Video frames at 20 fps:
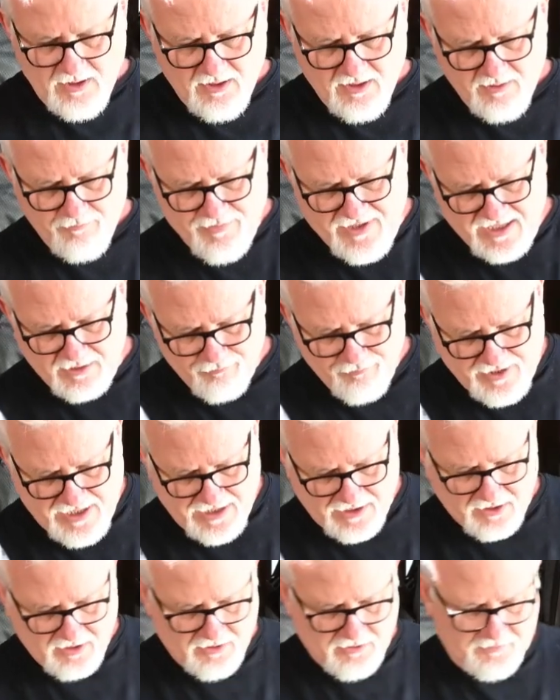The backpack
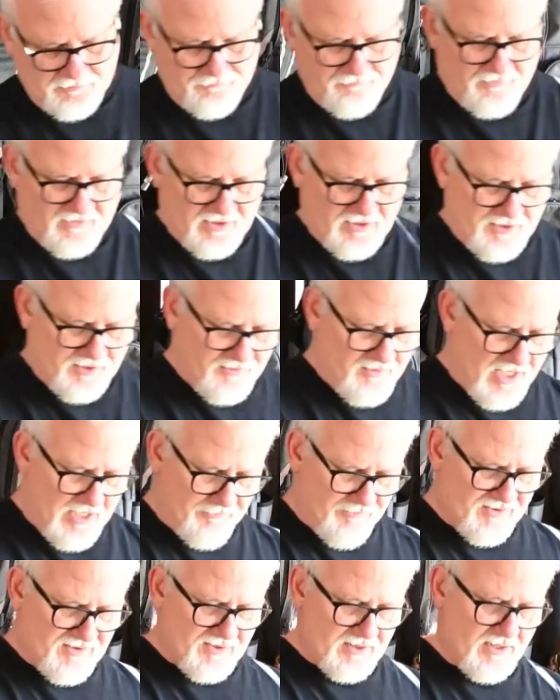
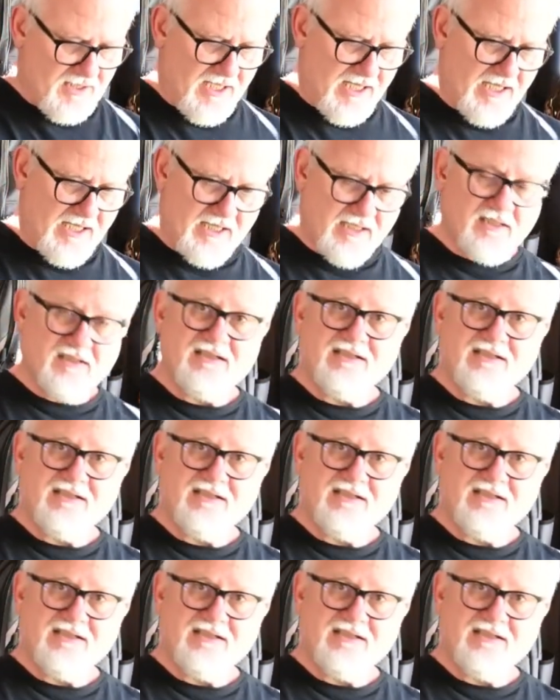straps are